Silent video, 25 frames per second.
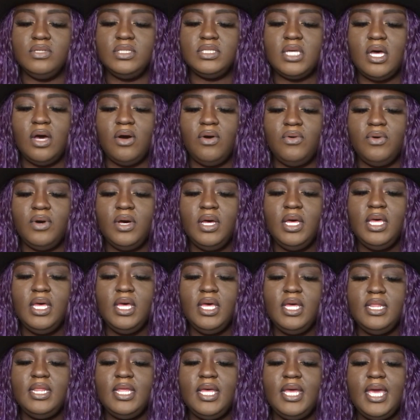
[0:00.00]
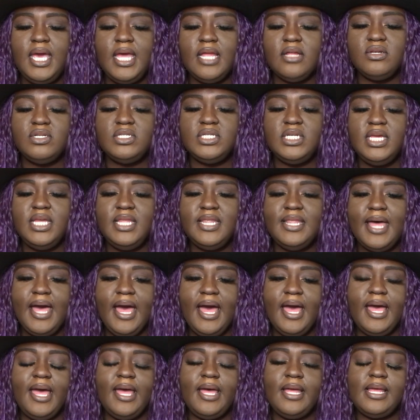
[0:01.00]
So, the energy
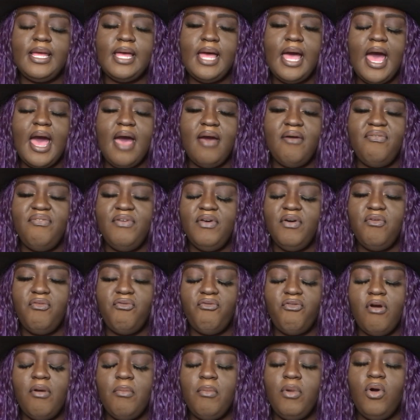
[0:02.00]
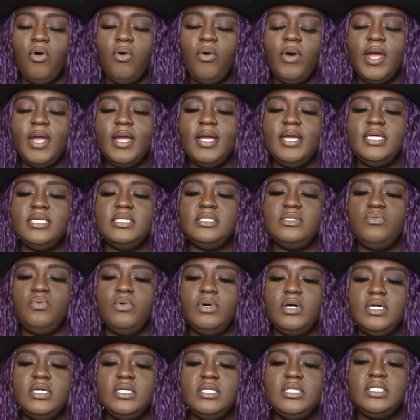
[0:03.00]
that I felt from Aquarius
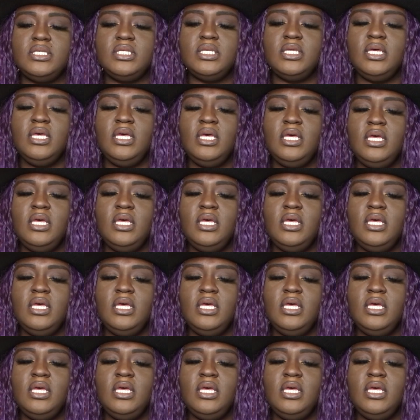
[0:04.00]
was